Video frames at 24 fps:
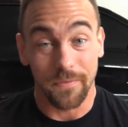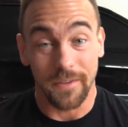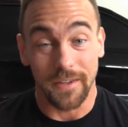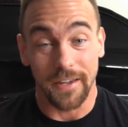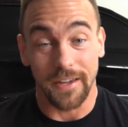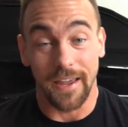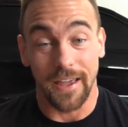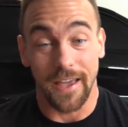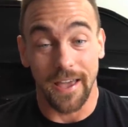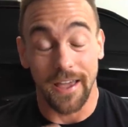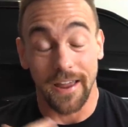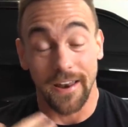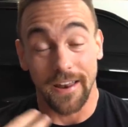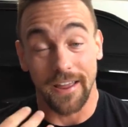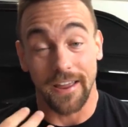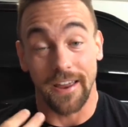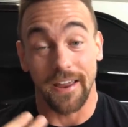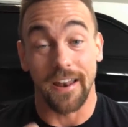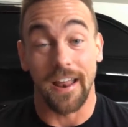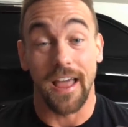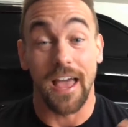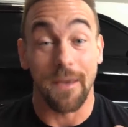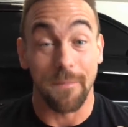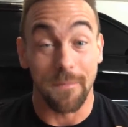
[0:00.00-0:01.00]
He had
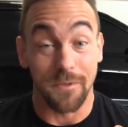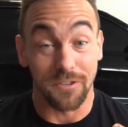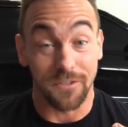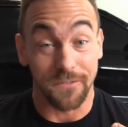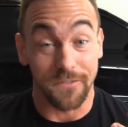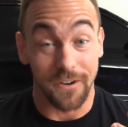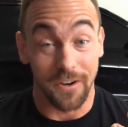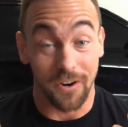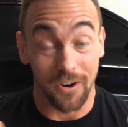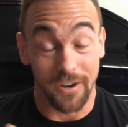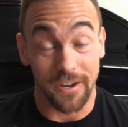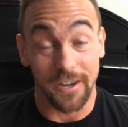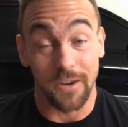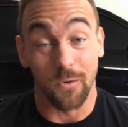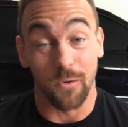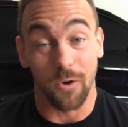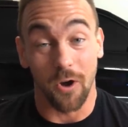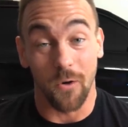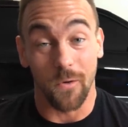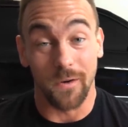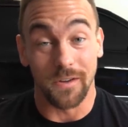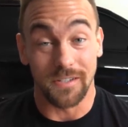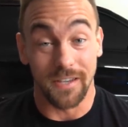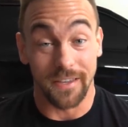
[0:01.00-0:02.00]
an atmosphere. He would
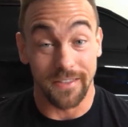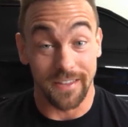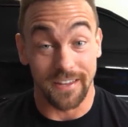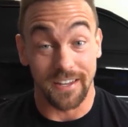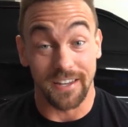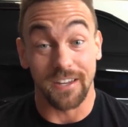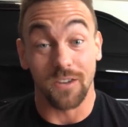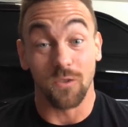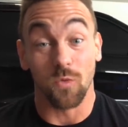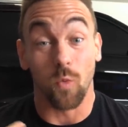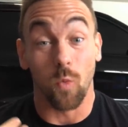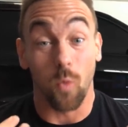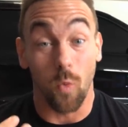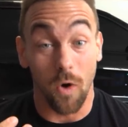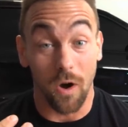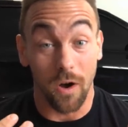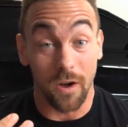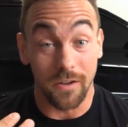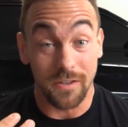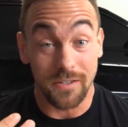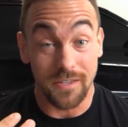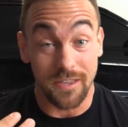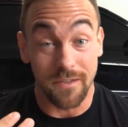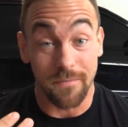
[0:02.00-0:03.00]
always say that he
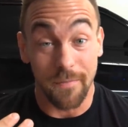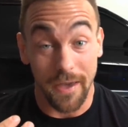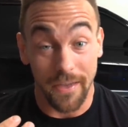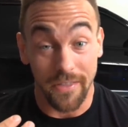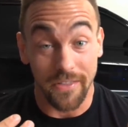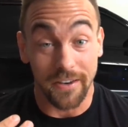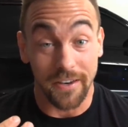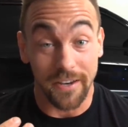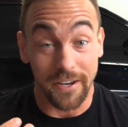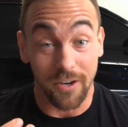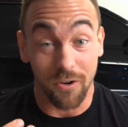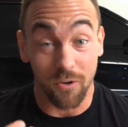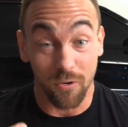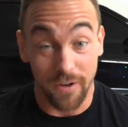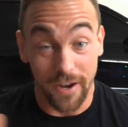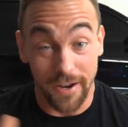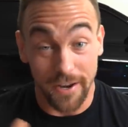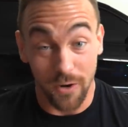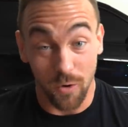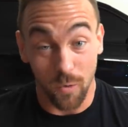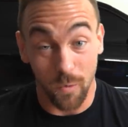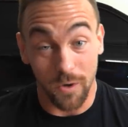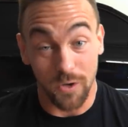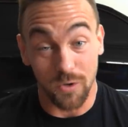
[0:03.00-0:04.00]
was the method he
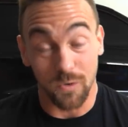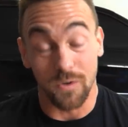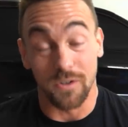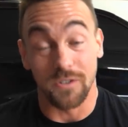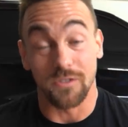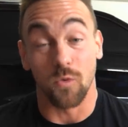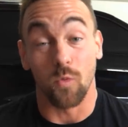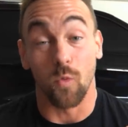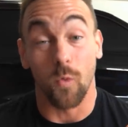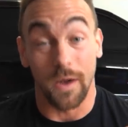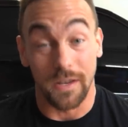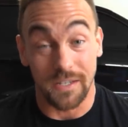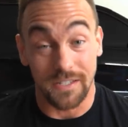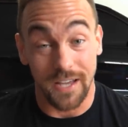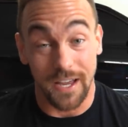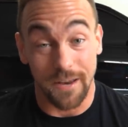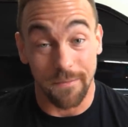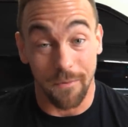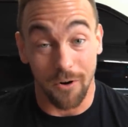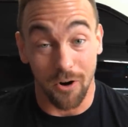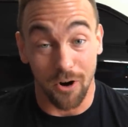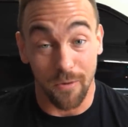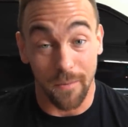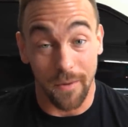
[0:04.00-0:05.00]
created, which was
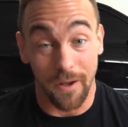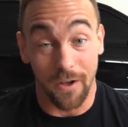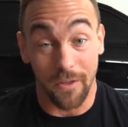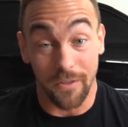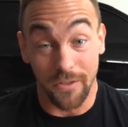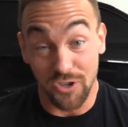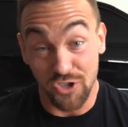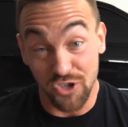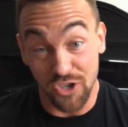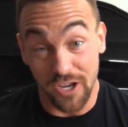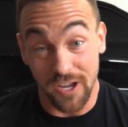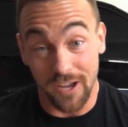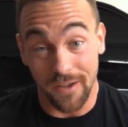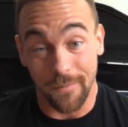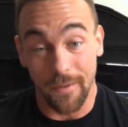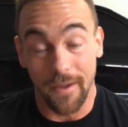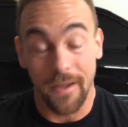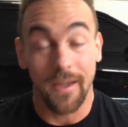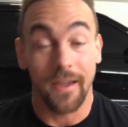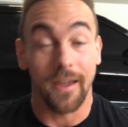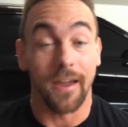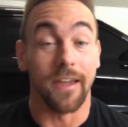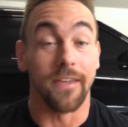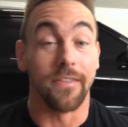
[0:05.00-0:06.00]
Westside Barbell, the gym,
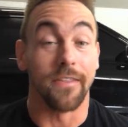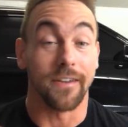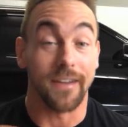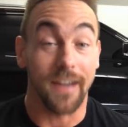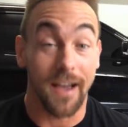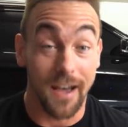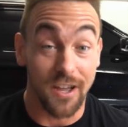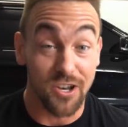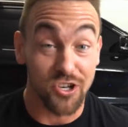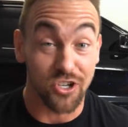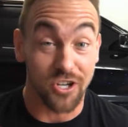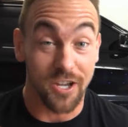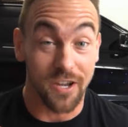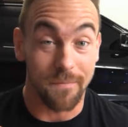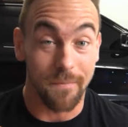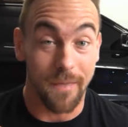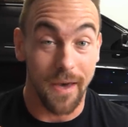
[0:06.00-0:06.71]
and the conjugate